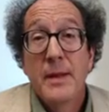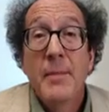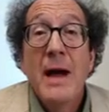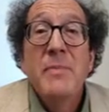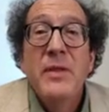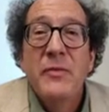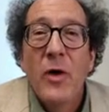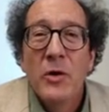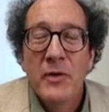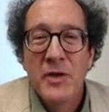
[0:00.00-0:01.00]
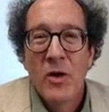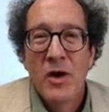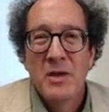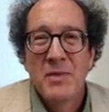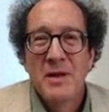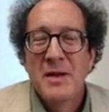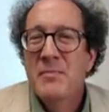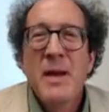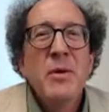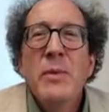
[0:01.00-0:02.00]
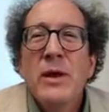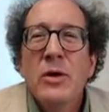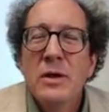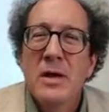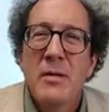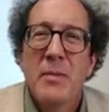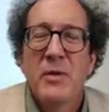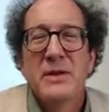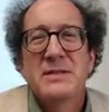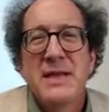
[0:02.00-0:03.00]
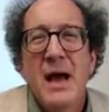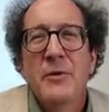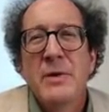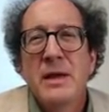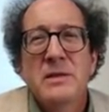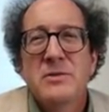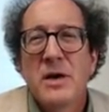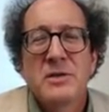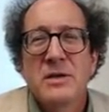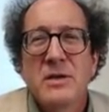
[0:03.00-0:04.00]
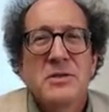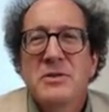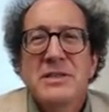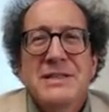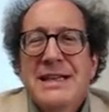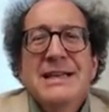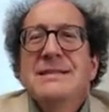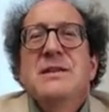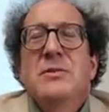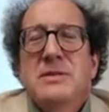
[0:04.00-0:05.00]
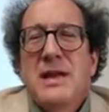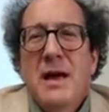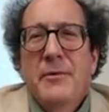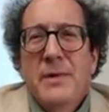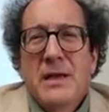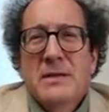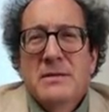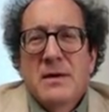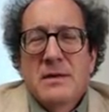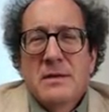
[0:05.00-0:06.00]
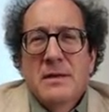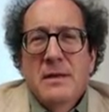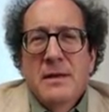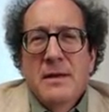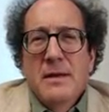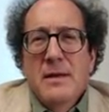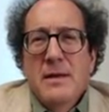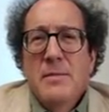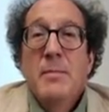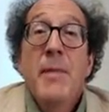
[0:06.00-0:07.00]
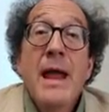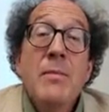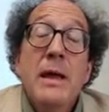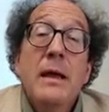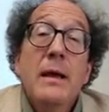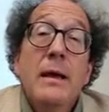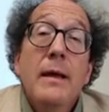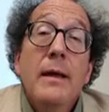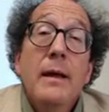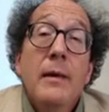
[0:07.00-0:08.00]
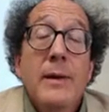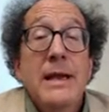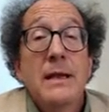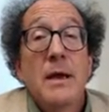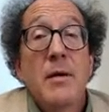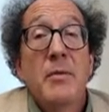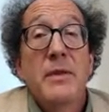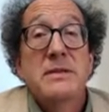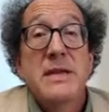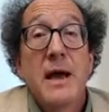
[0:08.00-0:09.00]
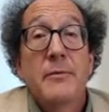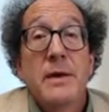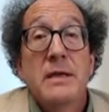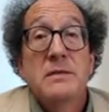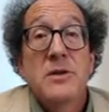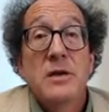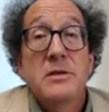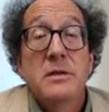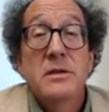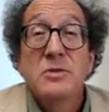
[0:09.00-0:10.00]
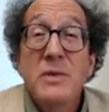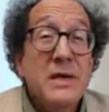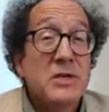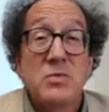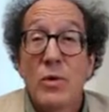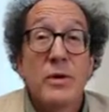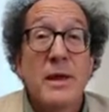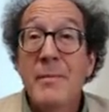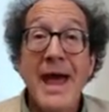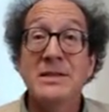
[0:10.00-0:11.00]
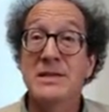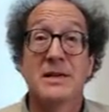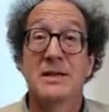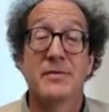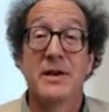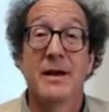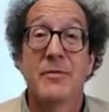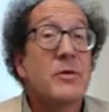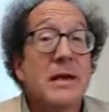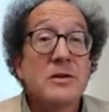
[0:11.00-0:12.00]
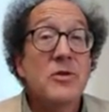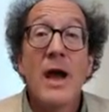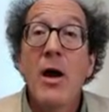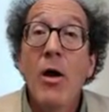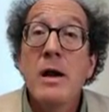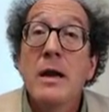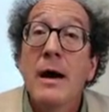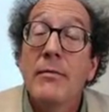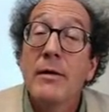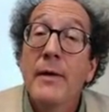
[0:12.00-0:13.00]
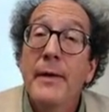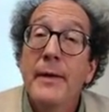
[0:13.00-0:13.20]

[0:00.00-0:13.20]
It might be the fault of the argument. Maybe we couldn't come up with a sound reconstruction because there just is no sound reconstruction. But maybe we didn't come up with a sound reconstruction because we just weren't imaginative enough or didn't try hard enough.